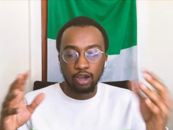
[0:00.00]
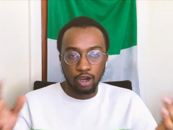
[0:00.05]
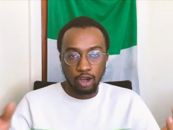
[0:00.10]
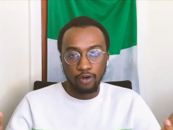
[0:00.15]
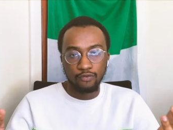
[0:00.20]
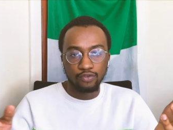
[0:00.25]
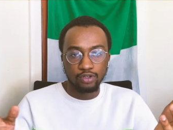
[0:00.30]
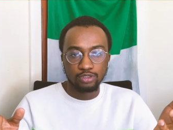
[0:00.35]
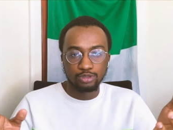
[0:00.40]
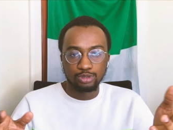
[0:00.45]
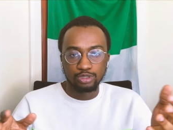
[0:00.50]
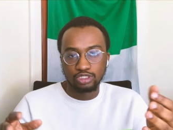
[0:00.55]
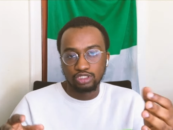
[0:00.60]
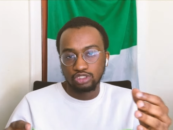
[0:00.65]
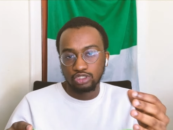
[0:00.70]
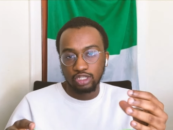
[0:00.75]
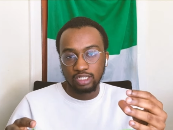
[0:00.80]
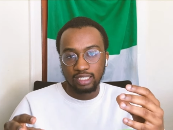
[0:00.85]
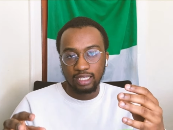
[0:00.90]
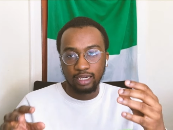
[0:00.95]
Coventry is
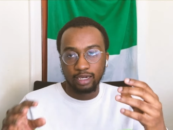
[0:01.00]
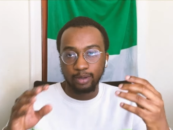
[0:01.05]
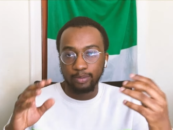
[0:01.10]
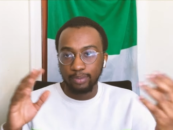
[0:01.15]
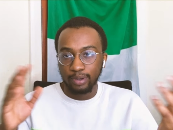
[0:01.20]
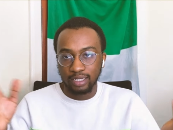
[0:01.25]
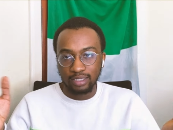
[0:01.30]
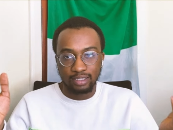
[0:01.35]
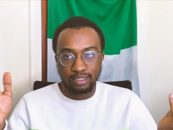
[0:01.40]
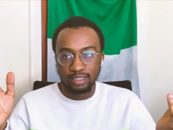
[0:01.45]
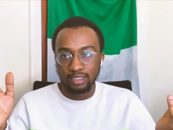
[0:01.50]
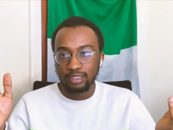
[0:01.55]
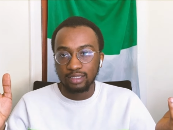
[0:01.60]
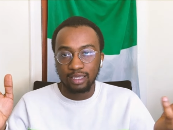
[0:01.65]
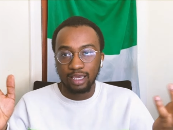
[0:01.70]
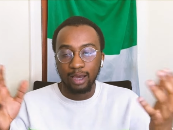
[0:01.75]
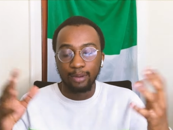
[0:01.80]
just like a party city.